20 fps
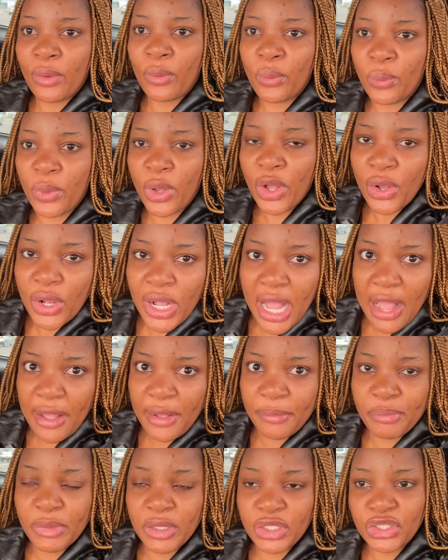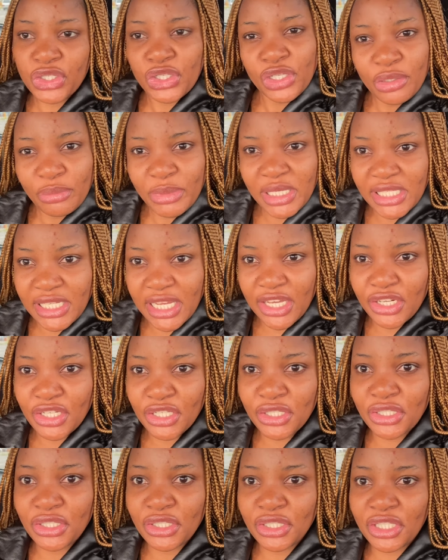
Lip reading: Welcome to my channel.